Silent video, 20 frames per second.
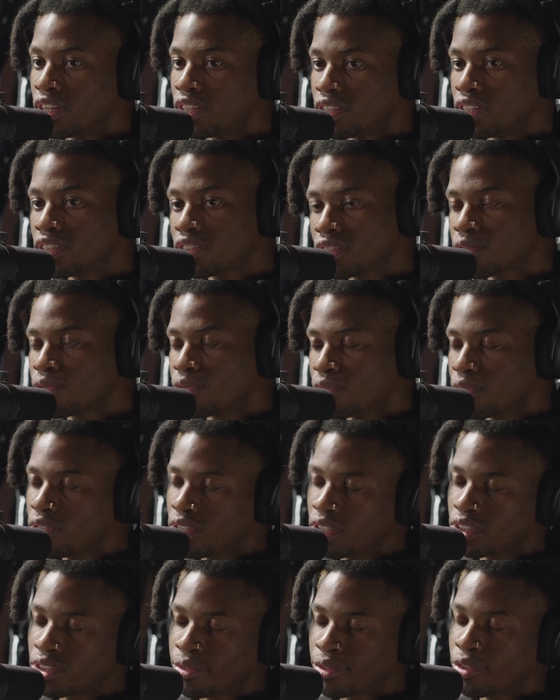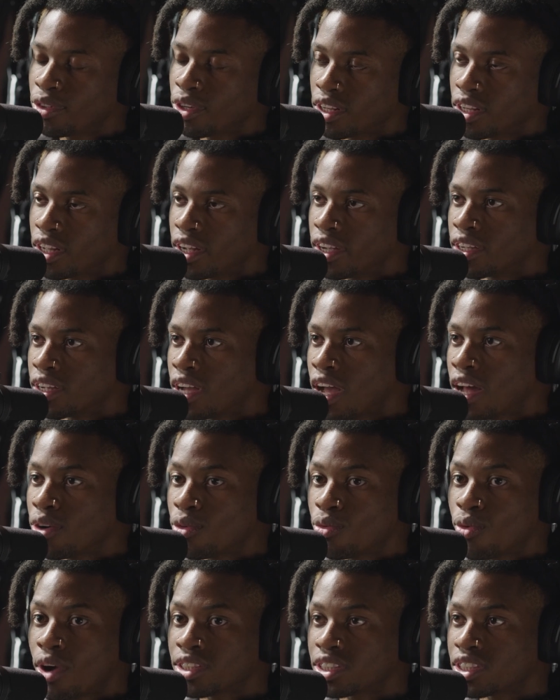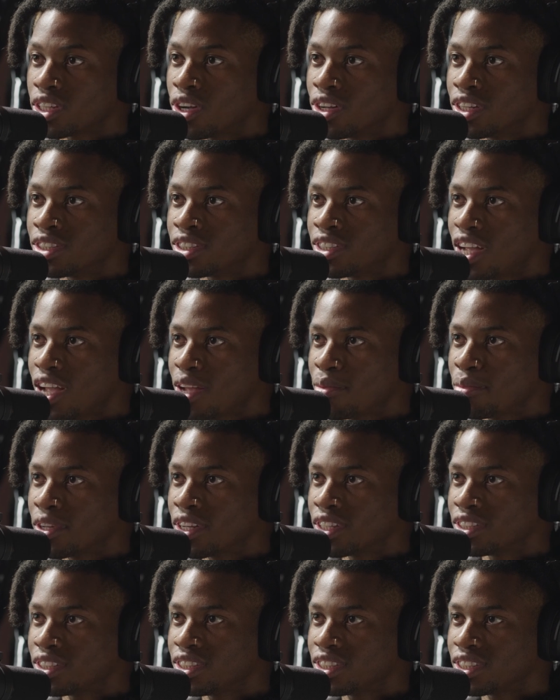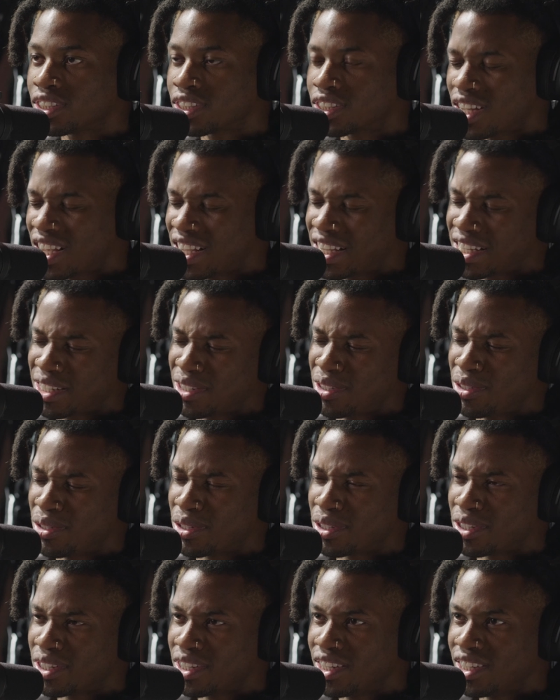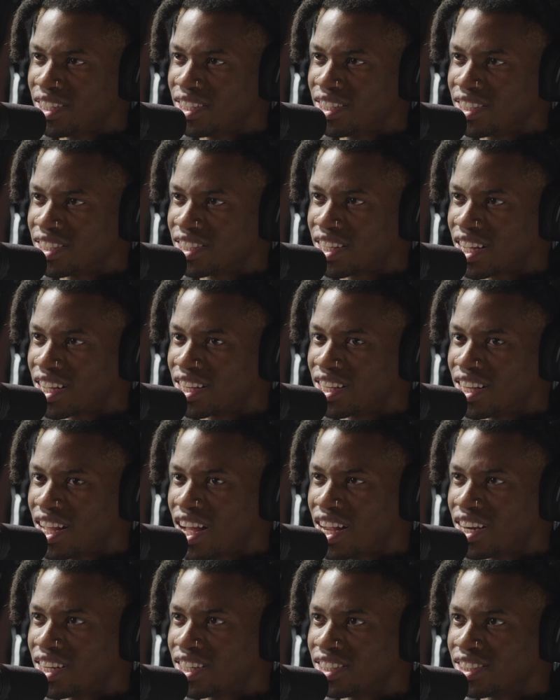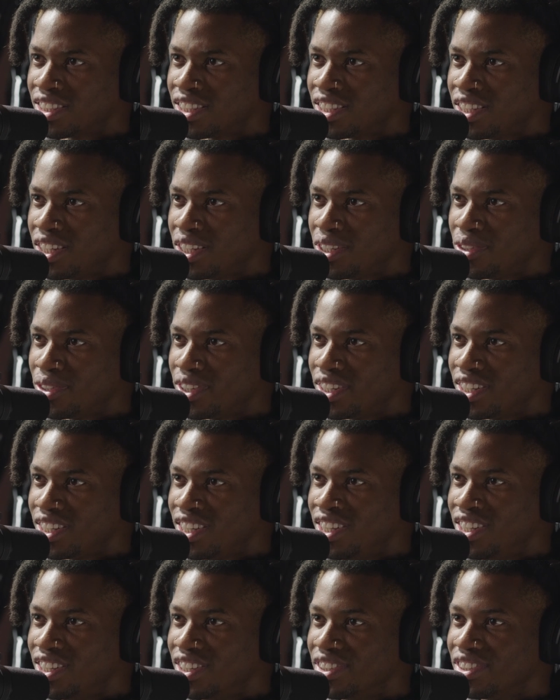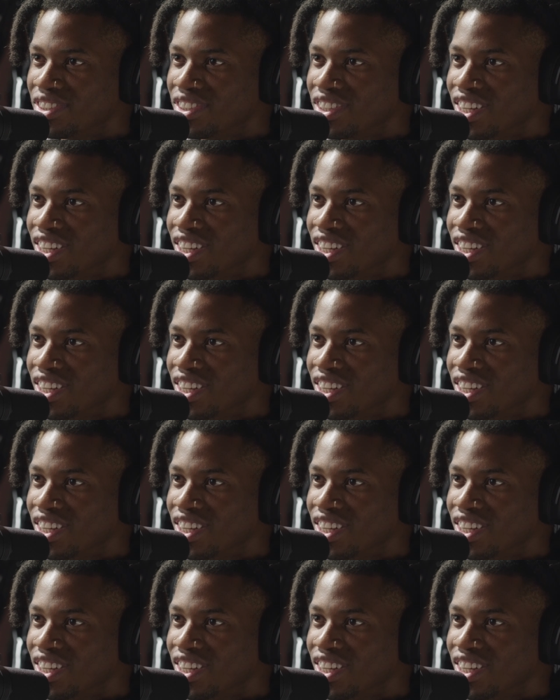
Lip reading: Yeah, there's a few I like. I don't watch it all the time because it's just like, ugh. It's like a lot to deal with, you know?